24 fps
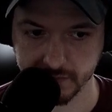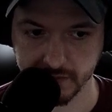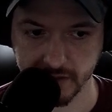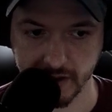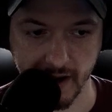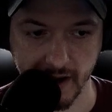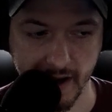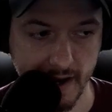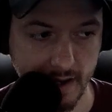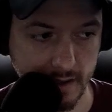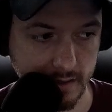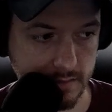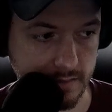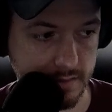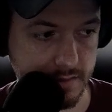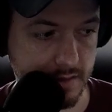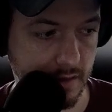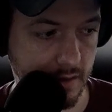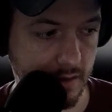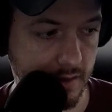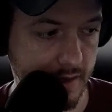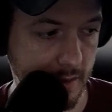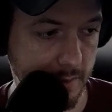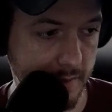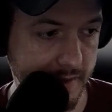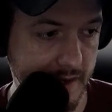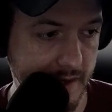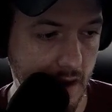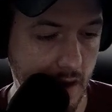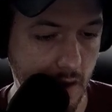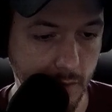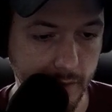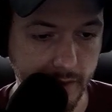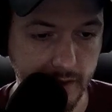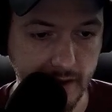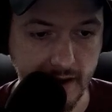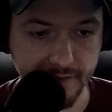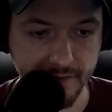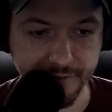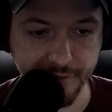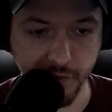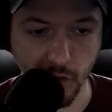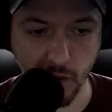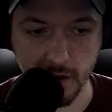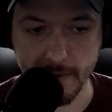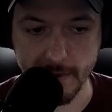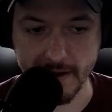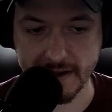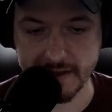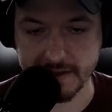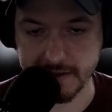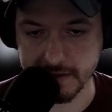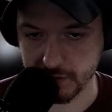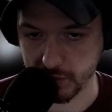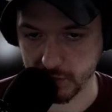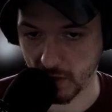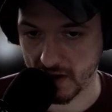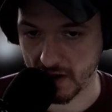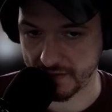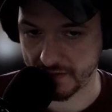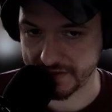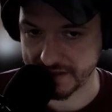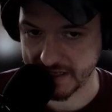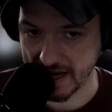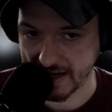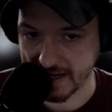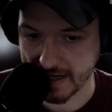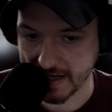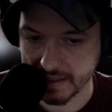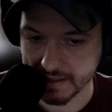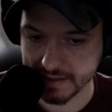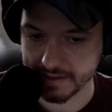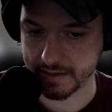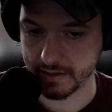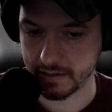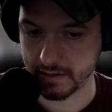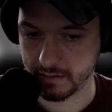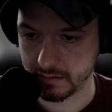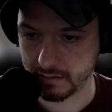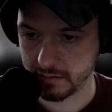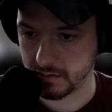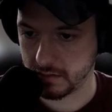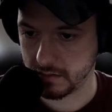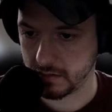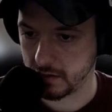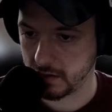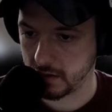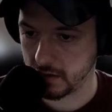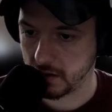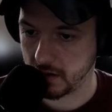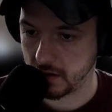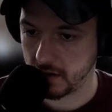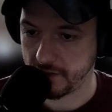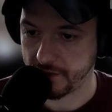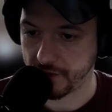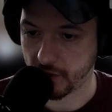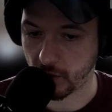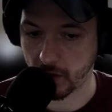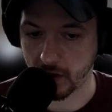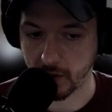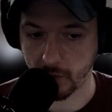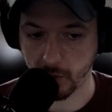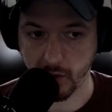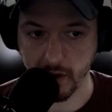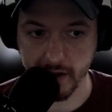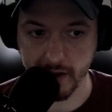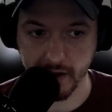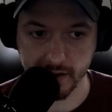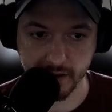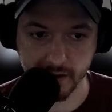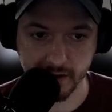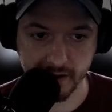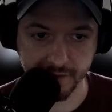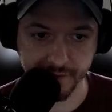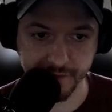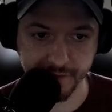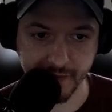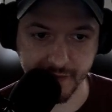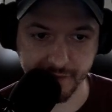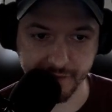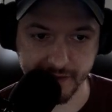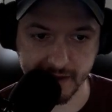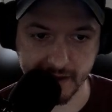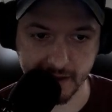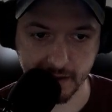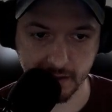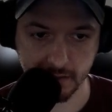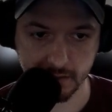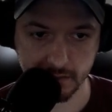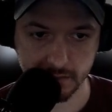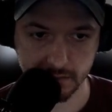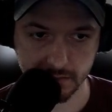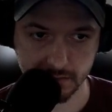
All right, so there we go. We're at 4 minutes and 12 seconds for 150